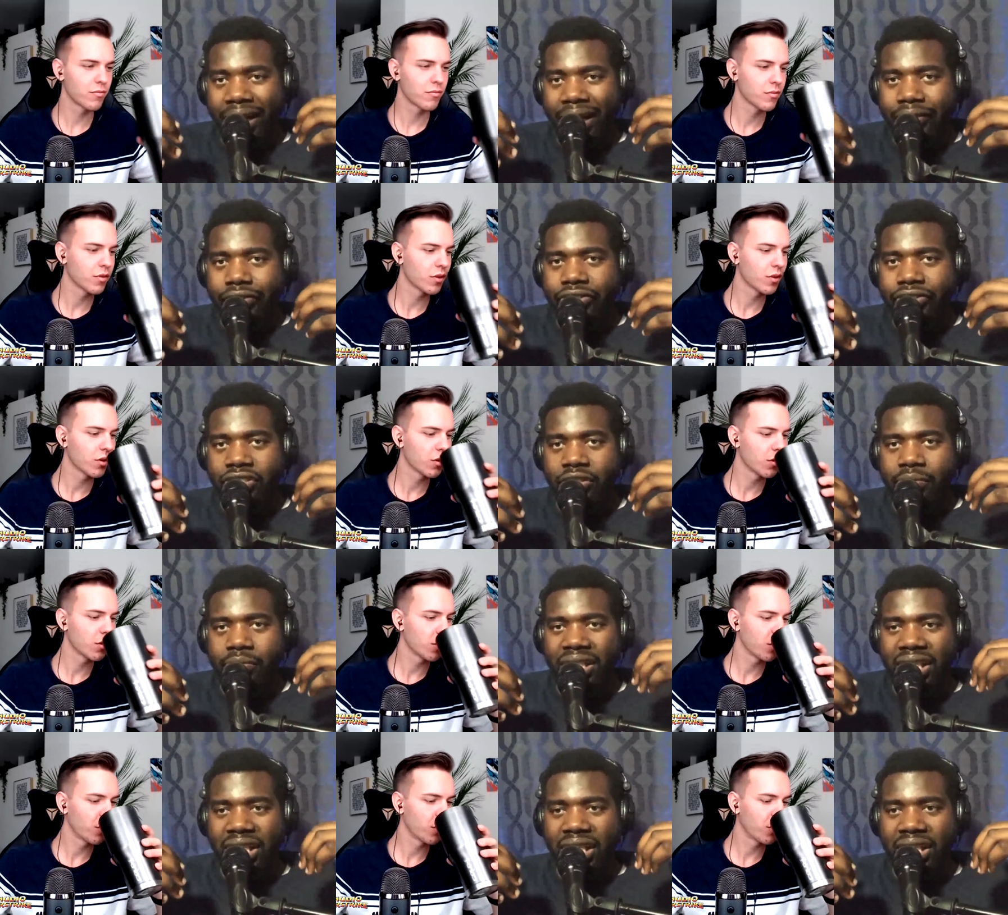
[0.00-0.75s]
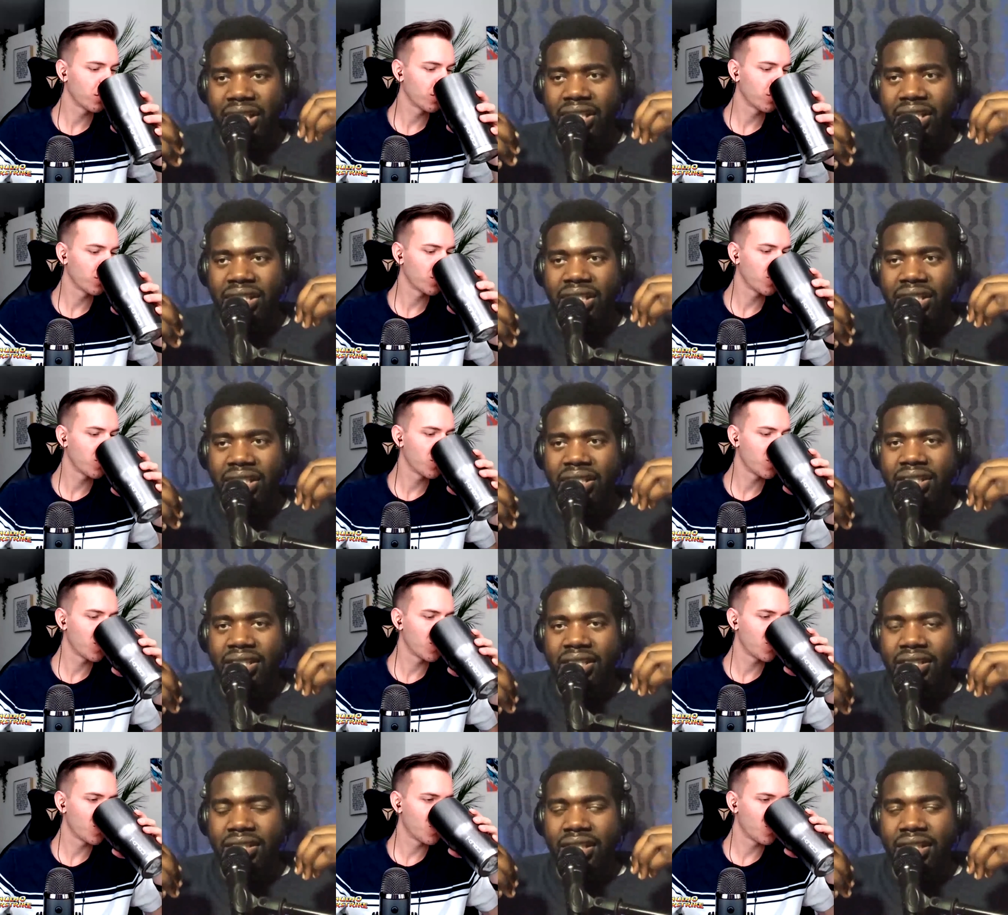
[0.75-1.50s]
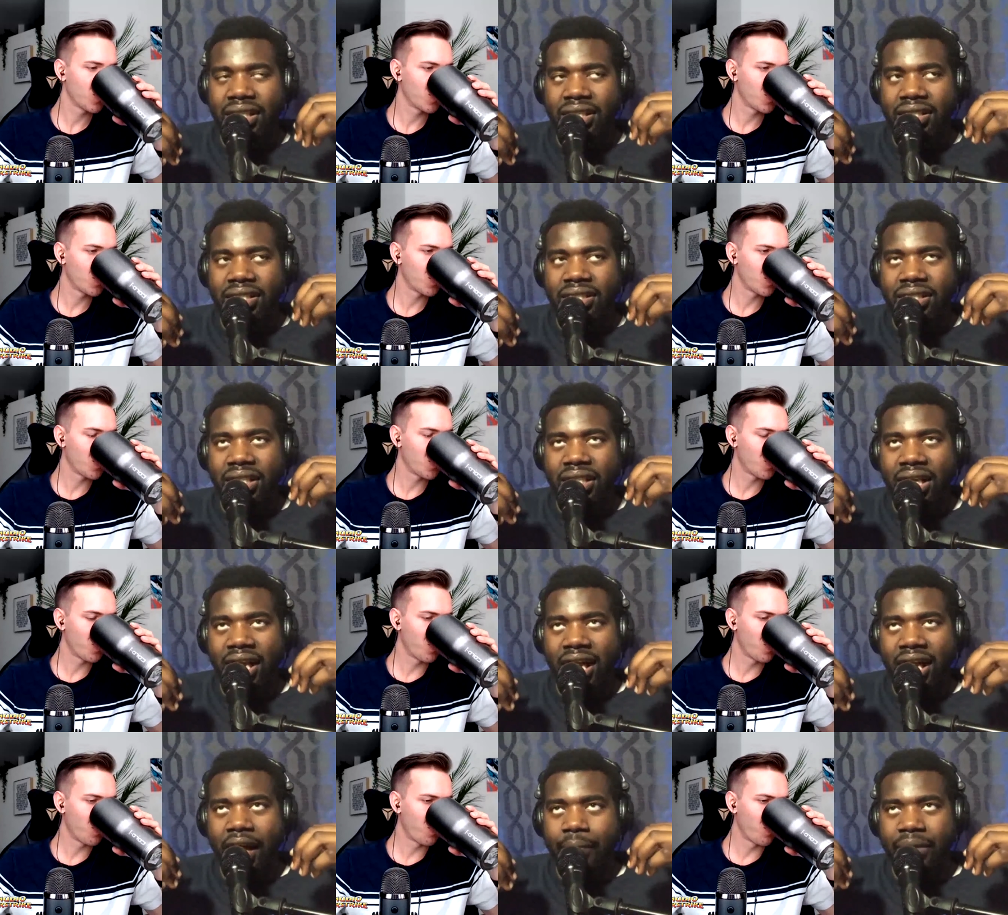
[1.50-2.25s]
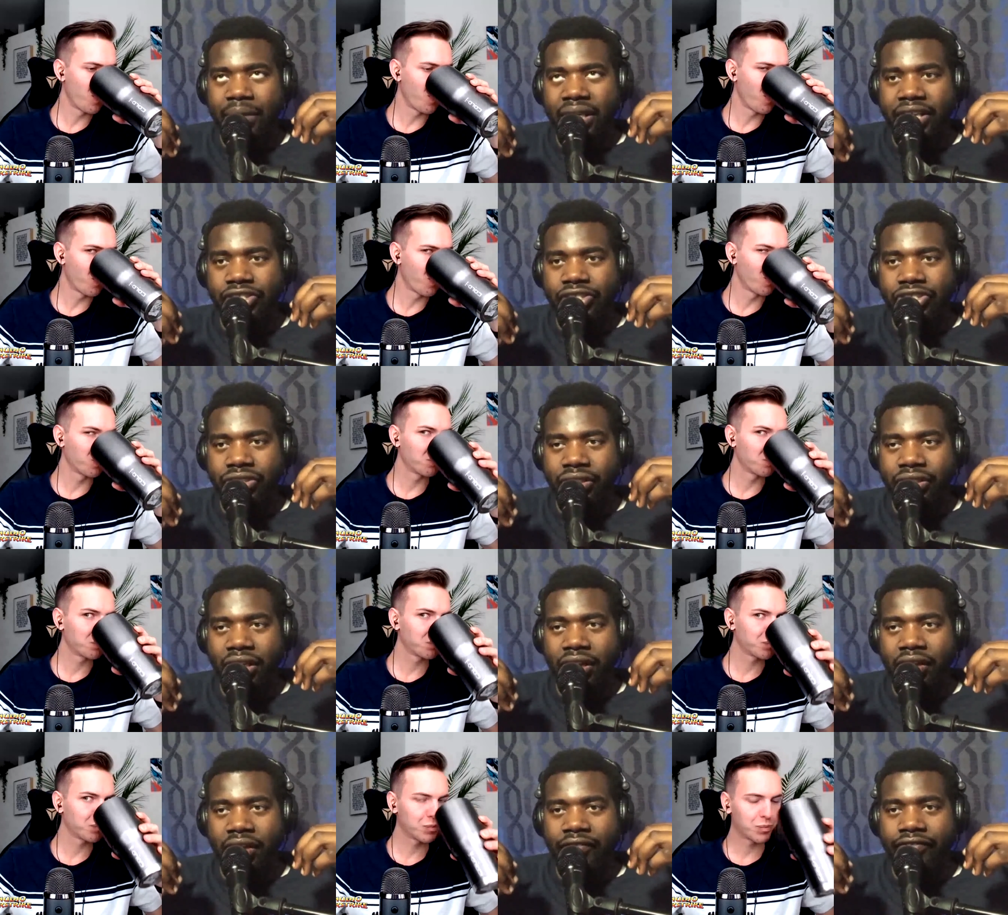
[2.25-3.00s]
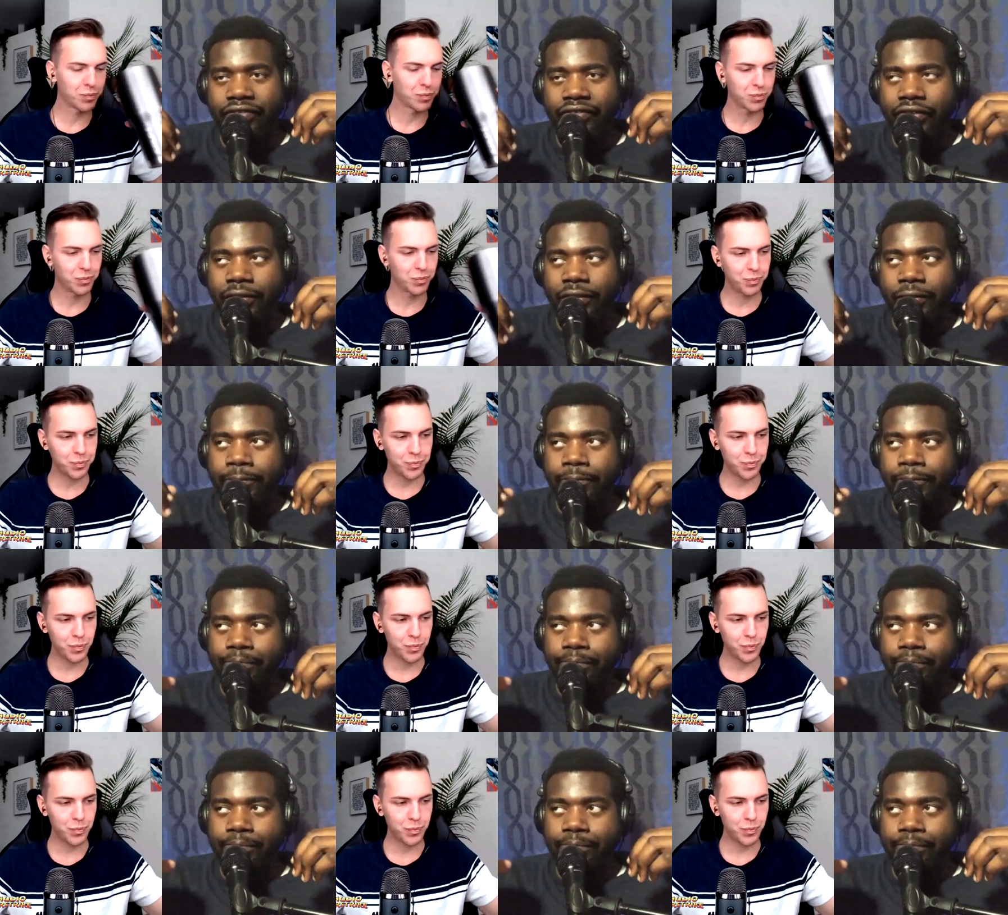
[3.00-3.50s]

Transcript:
Speaker 1: bothers me is is it's it's the combination of